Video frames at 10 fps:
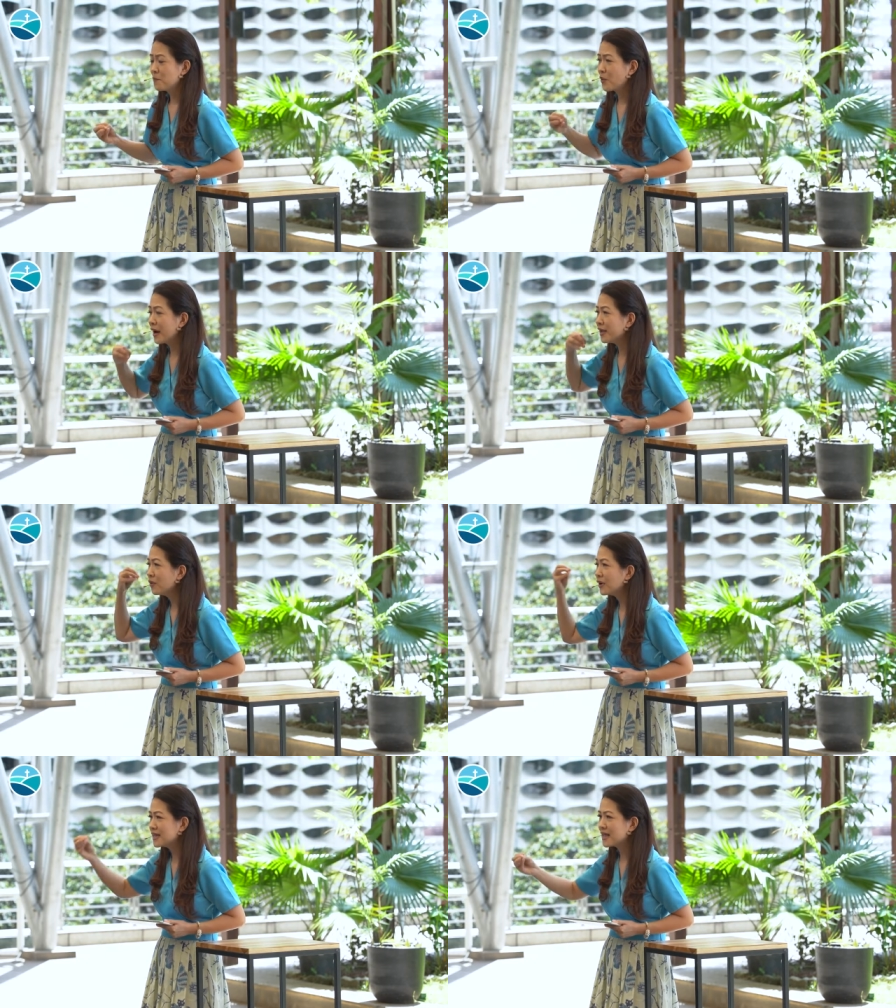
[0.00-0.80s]

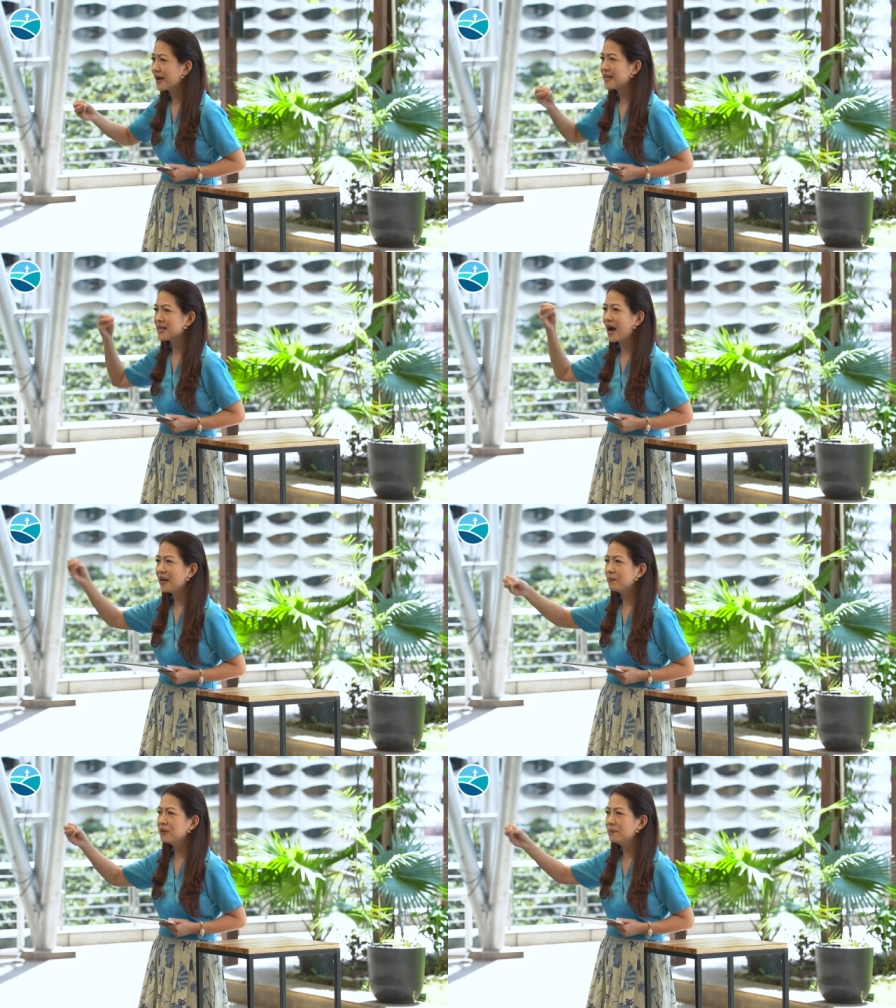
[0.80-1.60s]
prioritize
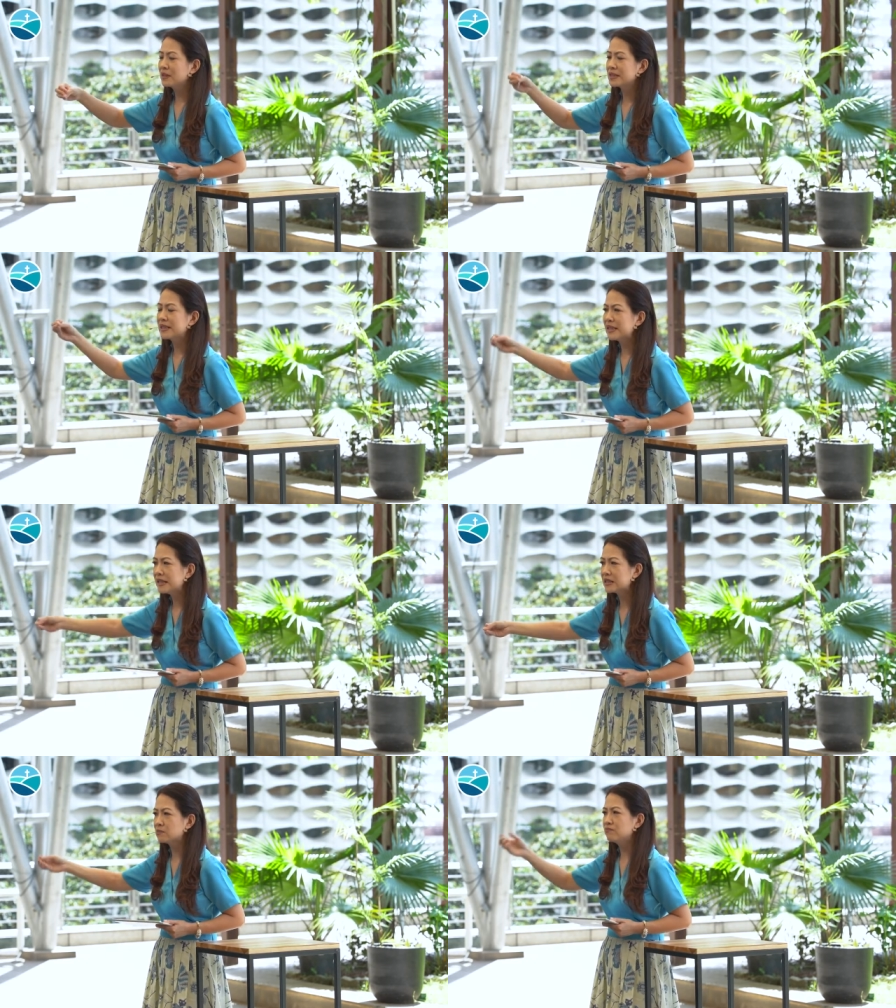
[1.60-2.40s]
other people's
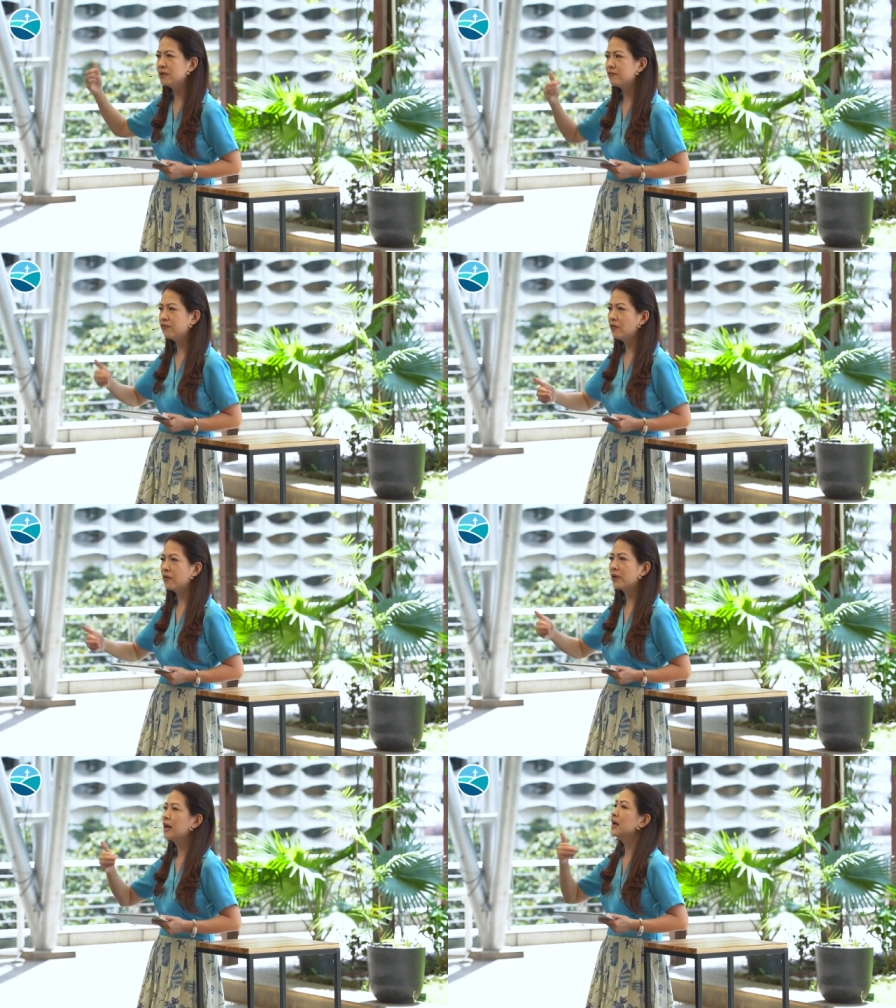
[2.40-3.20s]
needs
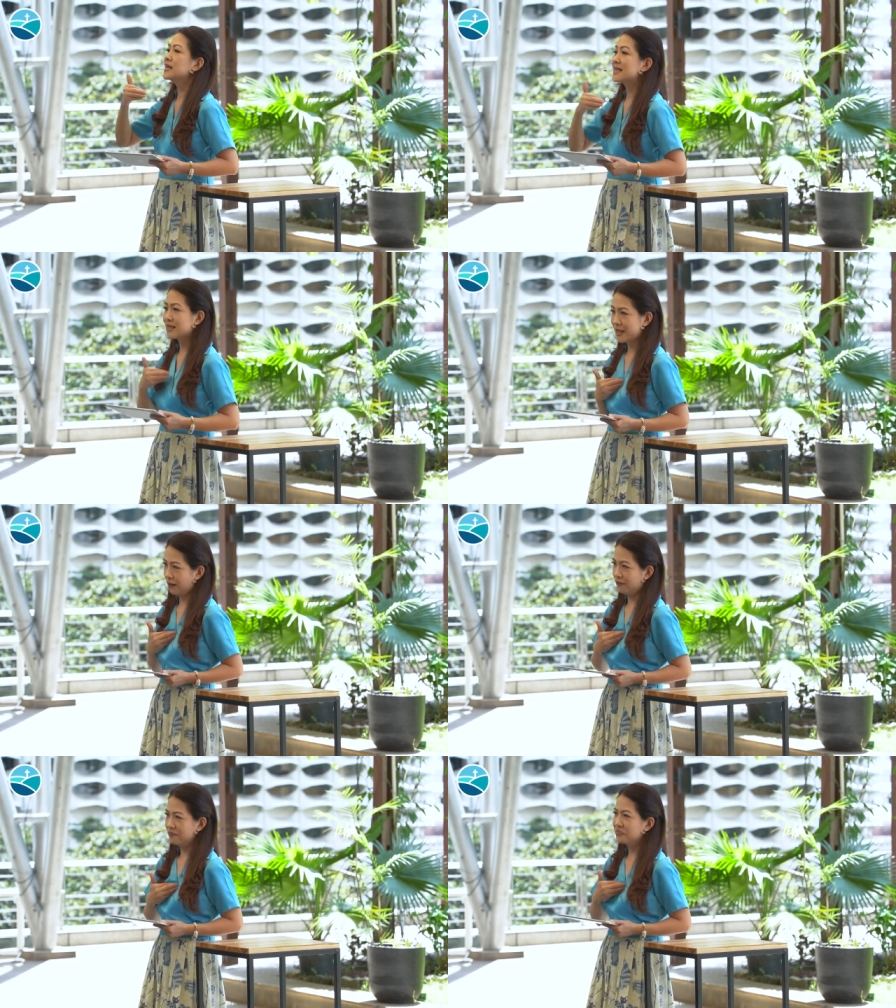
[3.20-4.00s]
before
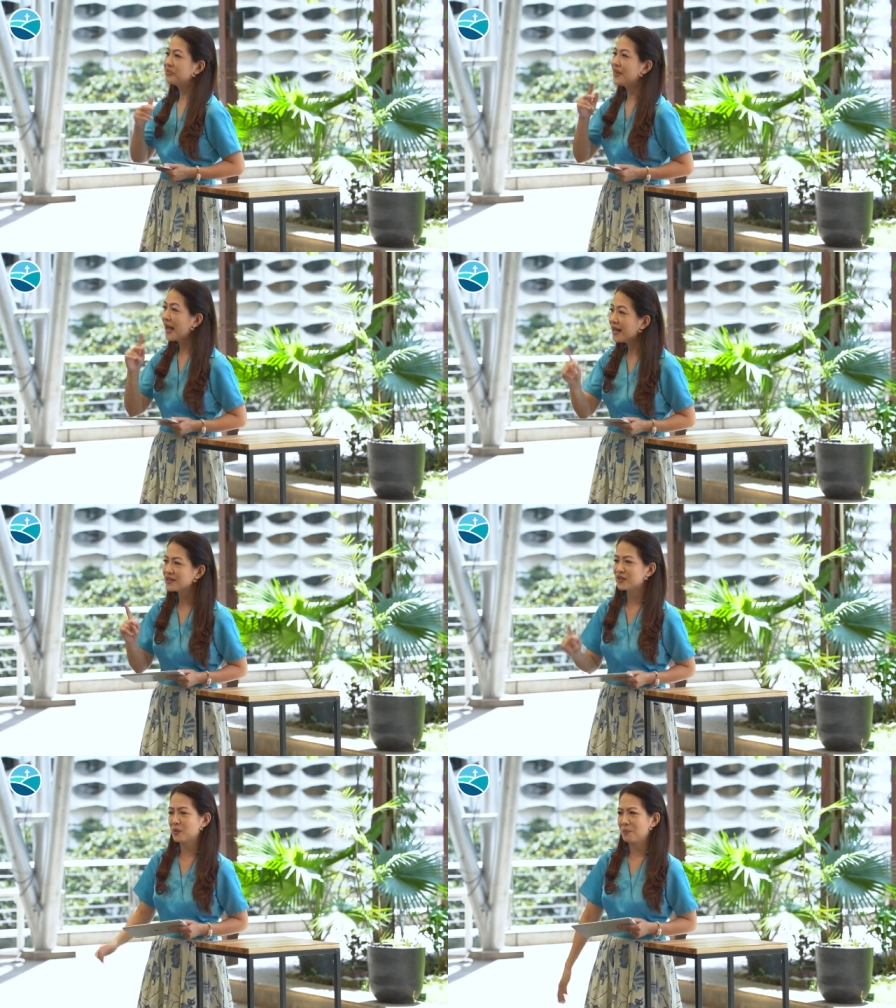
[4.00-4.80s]
self. That
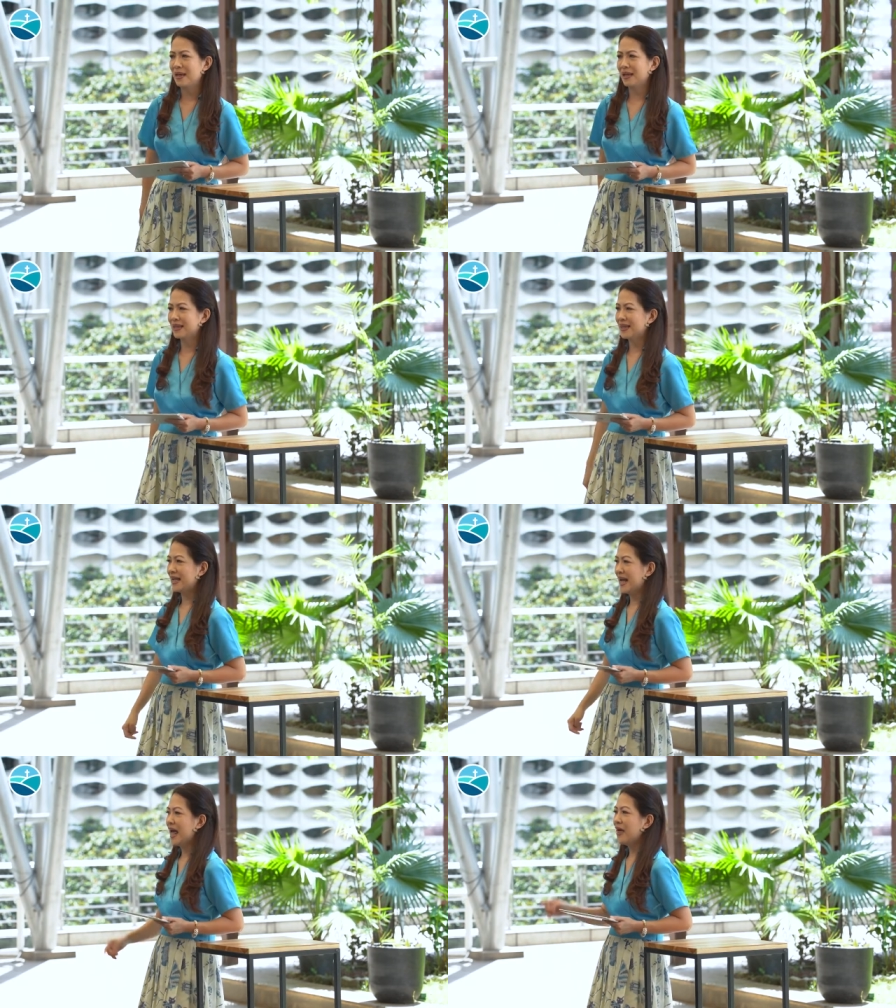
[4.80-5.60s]
is humility.